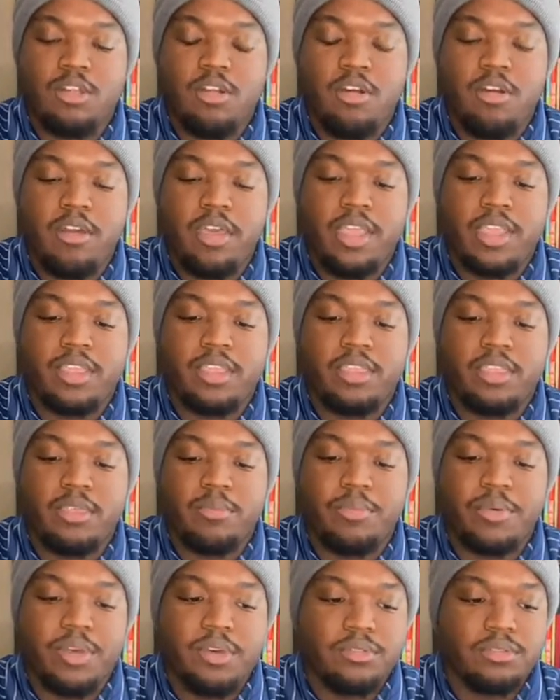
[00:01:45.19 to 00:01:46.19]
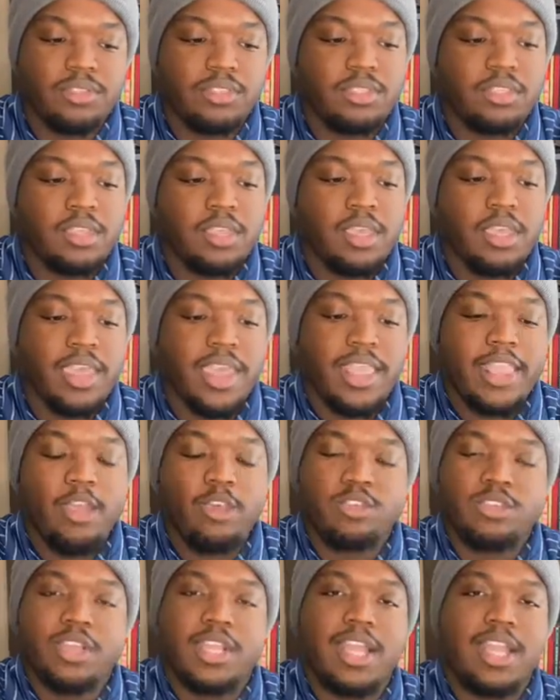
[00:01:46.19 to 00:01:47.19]
on the boat, and
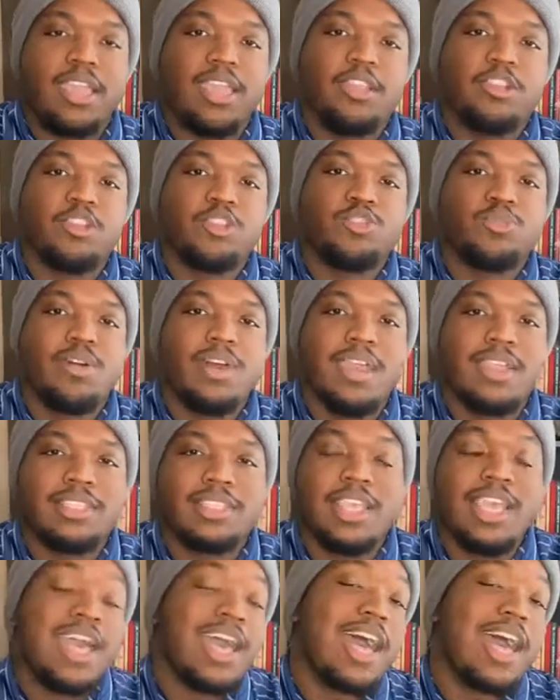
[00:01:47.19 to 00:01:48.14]
those are kind of intertwined.